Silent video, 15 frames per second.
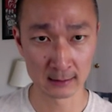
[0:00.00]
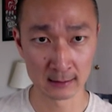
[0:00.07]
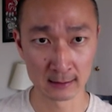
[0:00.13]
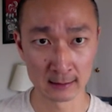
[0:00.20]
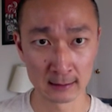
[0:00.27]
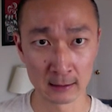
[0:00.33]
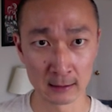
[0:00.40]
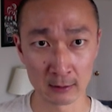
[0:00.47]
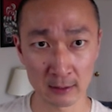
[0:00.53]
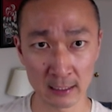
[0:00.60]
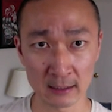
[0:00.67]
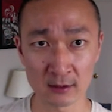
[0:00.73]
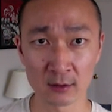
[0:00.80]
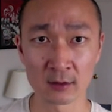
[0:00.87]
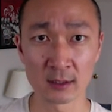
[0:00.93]
Okay,
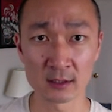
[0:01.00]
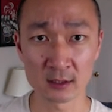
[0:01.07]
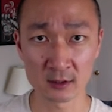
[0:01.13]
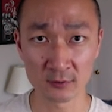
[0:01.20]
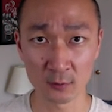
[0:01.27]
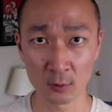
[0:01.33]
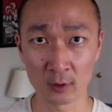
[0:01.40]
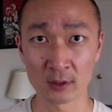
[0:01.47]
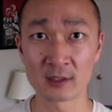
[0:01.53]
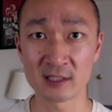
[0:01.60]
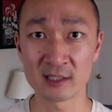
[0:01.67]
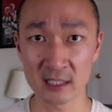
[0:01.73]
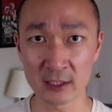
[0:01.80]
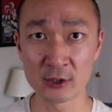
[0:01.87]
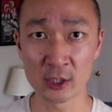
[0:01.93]
so this is for
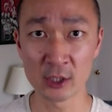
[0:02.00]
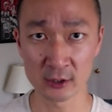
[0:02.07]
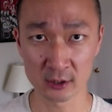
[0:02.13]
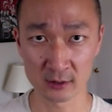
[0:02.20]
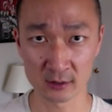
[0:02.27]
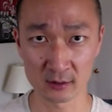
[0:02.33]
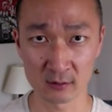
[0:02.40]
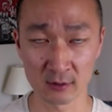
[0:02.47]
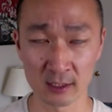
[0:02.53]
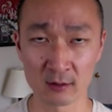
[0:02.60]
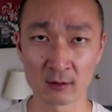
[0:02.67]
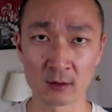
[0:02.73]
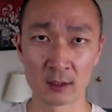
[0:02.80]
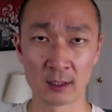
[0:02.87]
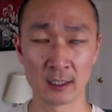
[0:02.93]
C judges, right?
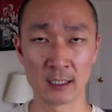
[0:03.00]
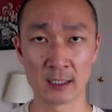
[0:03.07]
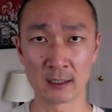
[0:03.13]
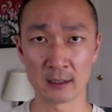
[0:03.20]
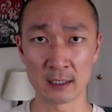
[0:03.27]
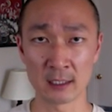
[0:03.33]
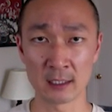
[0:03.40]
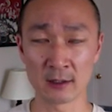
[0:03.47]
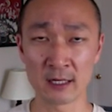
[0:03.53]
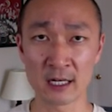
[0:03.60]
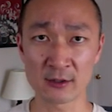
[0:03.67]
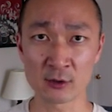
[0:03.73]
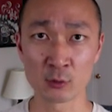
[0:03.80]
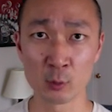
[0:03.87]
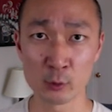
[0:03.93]
In
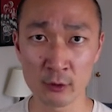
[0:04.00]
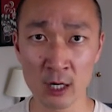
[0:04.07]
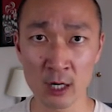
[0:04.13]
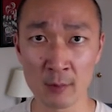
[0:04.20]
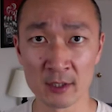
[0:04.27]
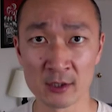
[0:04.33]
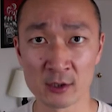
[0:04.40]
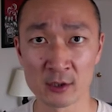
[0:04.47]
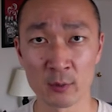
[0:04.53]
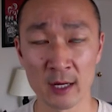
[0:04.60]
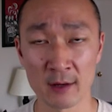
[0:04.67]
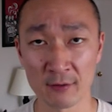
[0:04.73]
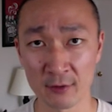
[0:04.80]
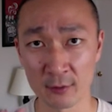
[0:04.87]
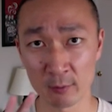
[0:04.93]
international Wushu competition, we
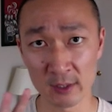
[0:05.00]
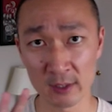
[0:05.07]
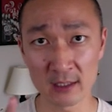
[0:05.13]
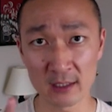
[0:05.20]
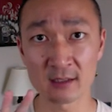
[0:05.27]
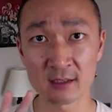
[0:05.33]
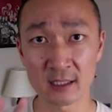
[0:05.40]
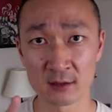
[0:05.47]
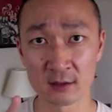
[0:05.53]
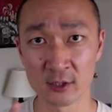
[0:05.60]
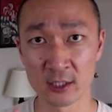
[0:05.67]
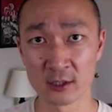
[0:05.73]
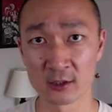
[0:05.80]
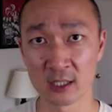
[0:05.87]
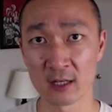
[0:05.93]
have three sets of
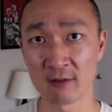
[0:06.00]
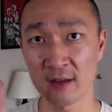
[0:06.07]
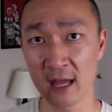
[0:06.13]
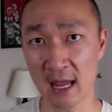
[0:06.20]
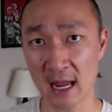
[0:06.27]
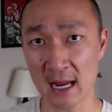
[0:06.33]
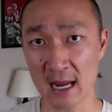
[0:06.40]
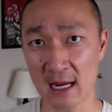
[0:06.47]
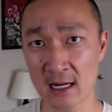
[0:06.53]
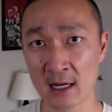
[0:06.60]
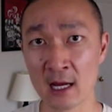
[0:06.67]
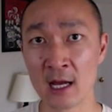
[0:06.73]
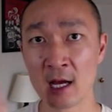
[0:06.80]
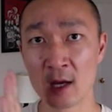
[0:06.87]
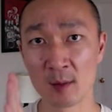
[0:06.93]
judges. You have A,
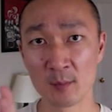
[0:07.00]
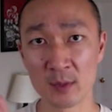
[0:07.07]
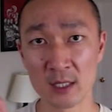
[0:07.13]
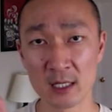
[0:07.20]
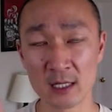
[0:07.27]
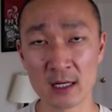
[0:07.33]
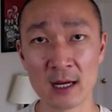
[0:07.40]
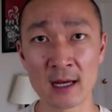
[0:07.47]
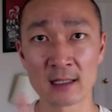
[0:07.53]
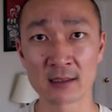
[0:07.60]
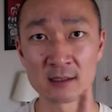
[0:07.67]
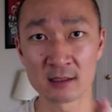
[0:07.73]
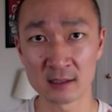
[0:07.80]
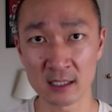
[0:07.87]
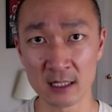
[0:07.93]
B, and
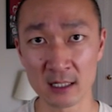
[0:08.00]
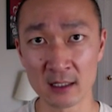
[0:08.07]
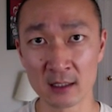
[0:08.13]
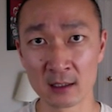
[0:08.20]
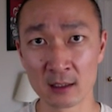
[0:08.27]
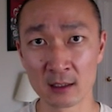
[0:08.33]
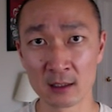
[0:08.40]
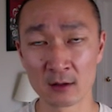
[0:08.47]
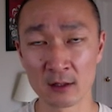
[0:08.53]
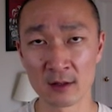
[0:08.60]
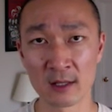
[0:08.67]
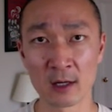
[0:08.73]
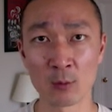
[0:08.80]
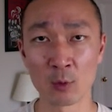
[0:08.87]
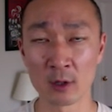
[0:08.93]
C. Right?
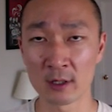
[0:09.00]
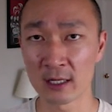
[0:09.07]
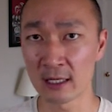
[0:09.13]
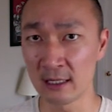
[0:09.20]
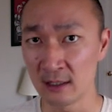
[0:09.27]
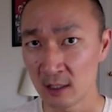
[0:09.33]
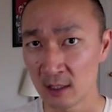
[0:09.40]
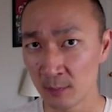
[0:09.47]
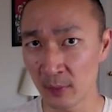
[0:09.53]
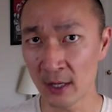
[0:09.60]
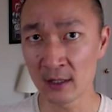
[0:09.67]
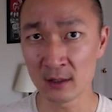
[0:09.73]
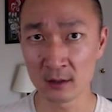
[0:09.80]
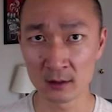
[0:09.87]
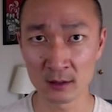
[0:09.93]
They work
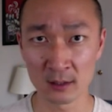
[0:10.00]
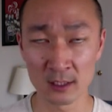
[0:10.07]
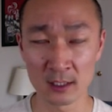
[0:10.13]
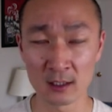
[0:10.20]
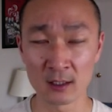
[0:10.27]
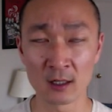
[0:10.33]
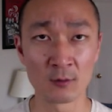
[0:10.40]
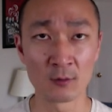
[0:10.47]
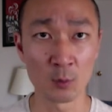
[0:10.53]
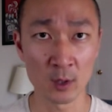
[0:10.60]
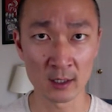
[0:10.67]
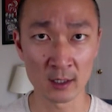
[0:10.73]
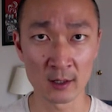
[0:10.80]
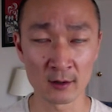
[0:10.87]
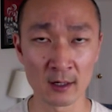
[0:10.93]
independently of one
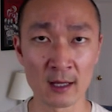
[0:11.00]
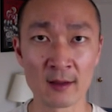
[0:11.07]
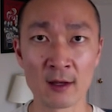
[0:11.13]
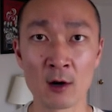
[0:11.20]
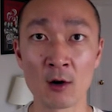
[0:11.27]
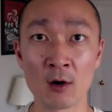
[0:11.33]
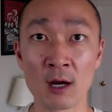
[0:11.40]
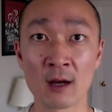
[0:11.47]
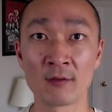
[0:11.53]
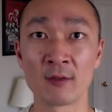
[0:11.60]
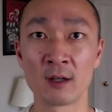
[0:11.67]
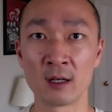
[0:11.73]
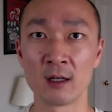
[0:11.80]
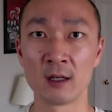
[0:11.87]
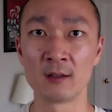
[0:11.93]
another, and they all
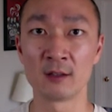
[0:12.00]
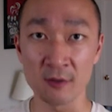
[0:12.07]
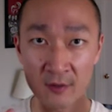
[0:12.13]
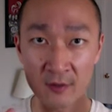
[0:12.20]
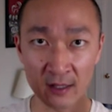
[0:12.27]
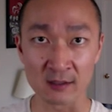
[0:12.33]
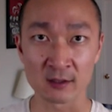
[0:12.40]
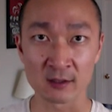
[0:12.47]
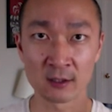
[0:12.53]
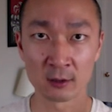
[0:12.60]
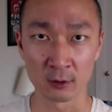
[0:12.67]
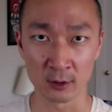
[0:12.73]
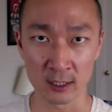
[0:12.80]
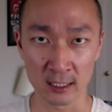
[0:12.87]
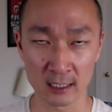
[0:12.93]
have different things that they're
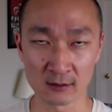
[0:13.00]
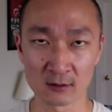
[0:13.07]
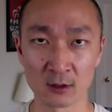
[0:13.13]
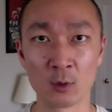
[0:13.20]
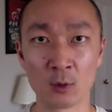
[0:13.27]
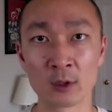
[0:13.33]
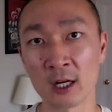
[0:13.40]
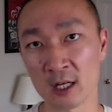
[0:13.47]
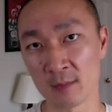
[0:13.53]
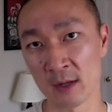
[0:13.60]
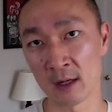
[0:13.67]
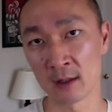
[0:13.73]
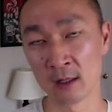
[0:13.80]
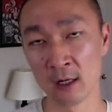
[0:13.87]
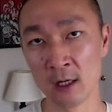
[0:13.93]
looking at. So we're talking
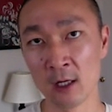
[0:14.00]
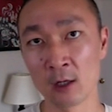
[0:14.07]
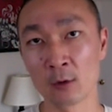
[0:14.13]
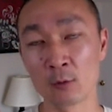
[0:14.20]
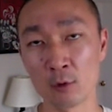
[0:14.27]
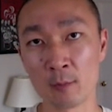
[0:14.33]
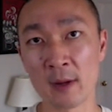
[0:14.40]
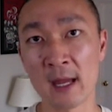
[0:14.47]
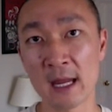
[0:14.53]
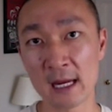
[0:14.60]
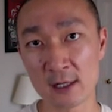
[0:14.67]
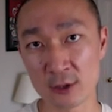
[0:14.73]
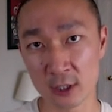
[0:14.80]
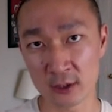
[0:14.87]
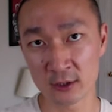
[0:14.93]
about Group A
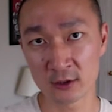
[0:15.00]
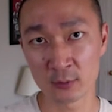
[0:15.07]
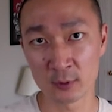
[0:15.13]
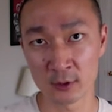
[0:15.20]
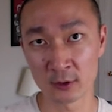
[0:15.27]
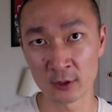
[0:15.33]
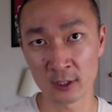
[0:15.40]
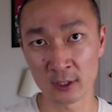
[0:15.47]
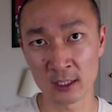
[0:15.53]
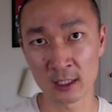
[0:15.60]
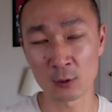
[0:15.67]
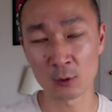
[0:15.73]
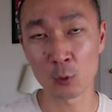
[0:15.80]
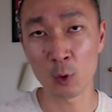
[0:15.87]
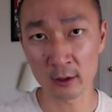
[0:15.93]
judges, which are looking at
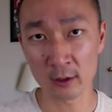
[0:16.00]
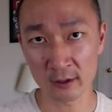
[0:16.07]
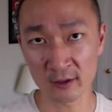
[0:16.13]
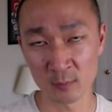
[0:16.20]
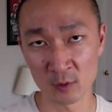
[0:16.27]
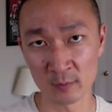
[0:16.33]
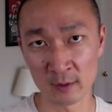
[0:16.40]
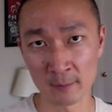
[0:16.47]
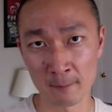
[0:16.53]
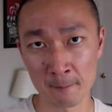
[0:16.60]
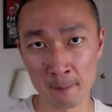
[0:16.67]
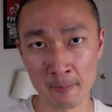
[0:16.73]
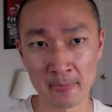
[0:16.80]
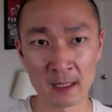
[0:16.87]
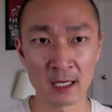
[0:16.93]
quality of movement,
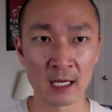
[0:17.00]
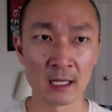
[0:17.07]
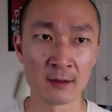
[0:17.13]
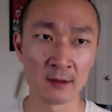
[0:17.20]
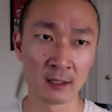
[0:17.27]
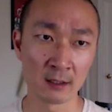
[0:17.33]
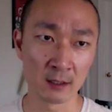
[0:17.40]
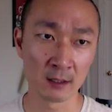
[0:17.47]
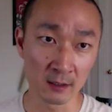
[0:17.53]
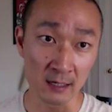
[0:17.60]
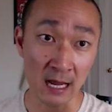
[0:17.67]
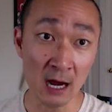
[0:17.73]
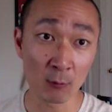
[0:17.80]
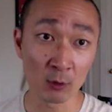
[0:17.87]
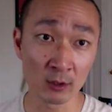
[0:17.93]
and then
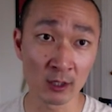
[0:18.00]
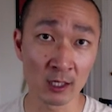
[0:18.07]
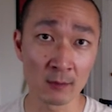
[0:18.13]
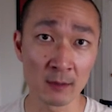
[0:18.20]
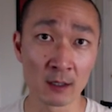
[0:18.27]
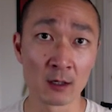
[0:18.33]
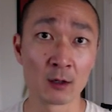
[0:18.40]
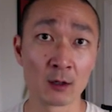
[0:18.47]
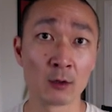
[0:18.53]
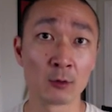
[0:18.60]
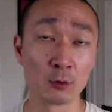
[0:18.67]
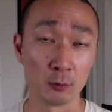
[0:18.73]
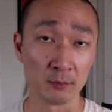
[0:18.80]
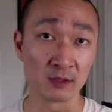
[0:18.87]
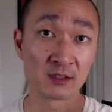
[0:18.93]
now we're talking about
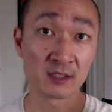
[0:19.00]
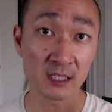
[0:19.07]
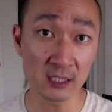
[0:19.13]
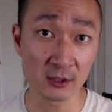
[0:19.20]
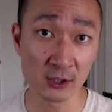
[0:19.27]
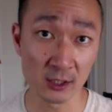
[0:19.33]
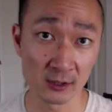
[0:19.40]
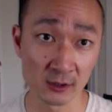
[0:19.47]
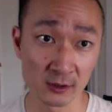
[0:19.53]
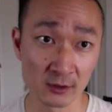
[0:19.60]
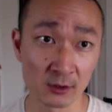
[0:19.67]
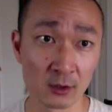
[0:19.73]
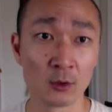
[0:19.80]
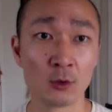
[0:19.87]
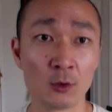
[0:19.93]
Group C judges,
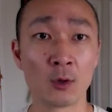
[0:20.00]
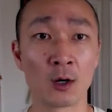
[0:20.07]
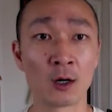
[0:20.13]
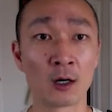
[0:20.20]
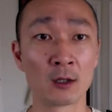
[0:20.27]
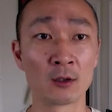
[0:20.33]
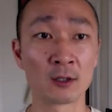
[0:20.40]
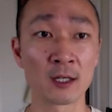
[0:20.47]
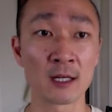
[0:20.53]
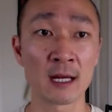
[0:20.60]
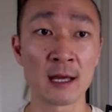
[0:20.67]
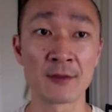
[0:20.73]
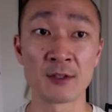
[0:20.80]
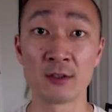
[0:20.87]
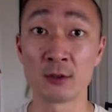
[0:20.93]
who are looking
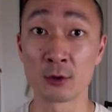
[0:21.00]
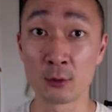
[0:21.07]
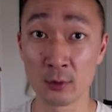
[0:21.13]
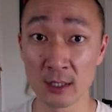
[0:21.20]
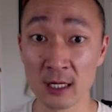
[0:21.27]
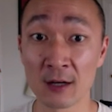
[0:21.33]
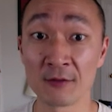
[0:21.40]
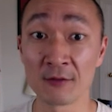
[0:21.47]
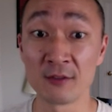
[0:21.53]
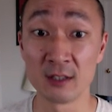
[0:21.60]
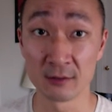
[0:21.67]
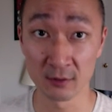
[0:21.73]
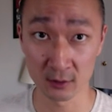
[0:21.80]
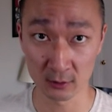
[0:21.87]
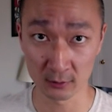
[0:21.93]
at the degree of
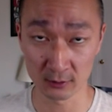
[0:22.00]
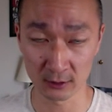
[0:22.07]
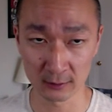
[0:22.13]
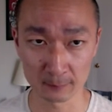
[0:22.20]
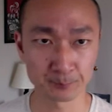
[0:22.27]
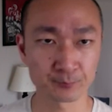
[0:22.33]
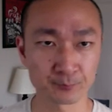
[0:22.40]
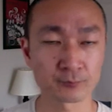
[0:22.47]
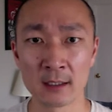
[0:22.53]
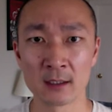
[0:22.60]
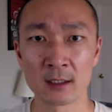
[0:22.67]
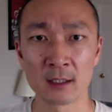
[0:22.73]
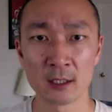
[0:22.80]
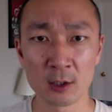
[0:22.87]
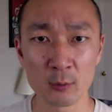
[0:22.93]
difficulty.
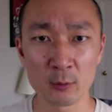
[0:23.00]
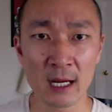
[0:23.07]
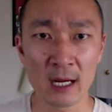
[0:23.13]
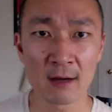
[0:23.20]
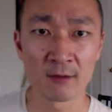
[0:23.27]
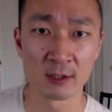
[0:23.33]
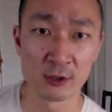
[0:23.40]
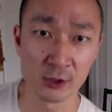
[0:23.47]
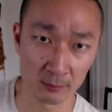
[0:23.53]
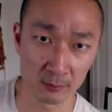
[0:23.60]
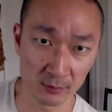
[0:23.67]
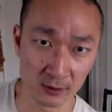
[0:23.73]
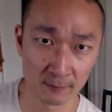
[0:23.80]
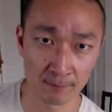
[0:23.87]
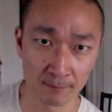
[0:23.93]
Here we have the
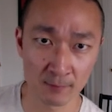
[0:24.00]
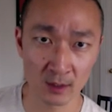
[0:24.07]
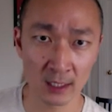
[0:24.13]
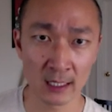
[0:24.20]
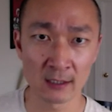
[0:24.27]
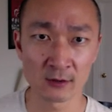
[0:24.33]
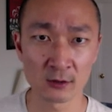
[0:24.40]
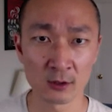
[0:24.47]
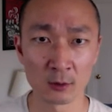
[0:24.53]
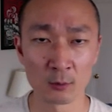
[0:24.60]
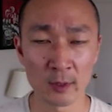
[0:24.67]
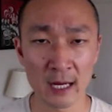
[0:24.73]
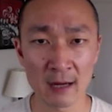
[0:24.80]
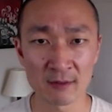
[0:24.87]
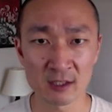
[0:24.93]
jumps. Okay, so we
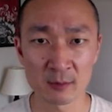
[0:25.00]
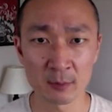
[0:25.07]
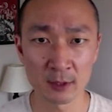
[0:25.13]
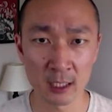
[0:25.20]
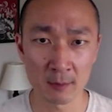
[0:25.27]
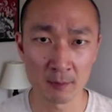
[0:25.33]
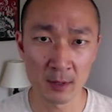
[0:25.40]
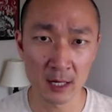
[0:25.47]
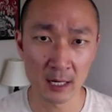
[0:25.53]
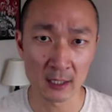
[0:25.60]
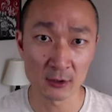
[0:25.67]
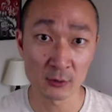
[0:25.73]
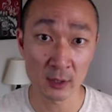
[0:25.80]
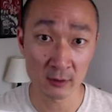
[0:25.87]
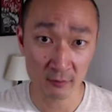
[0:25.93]
have it split up by
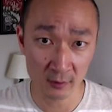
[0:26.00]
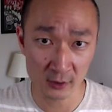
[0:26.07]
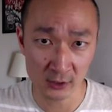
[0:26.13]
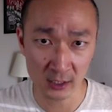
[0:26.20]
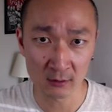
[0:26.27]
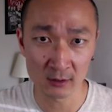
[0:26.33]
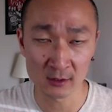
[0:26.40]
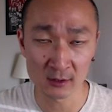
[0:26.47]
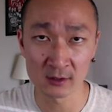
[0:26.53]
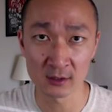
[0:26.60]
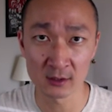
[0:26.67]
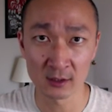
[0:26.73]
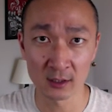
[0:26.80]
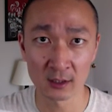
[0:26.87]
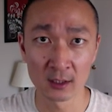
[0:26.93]
xuan fengjiao. This is
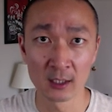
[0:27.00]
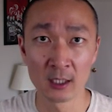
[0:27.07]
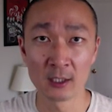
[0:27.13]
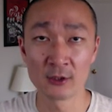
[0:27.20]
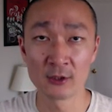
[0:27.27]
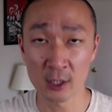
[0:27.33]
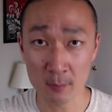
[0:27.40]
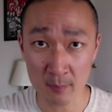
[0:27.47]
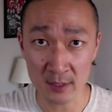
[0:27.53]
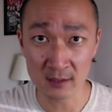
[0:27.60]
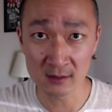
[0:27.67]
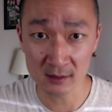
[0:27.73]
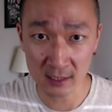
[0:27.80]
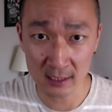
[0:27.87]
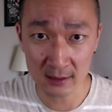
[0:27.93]
a jump
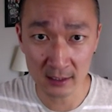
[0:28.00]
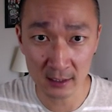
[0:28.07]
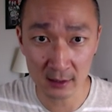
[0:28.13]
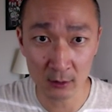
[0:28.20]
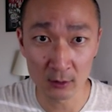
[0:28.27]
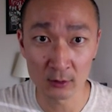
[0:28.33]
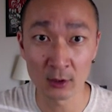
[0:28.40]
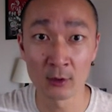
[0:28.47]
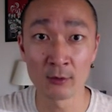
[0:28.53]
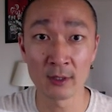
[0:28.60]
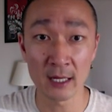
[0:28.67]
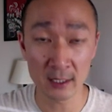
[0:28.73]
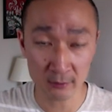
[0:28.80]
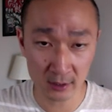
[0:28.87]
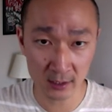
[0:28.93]
inside kick or
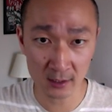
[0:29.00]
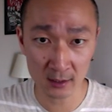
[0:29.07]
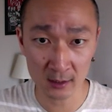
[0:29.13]
tornado kick.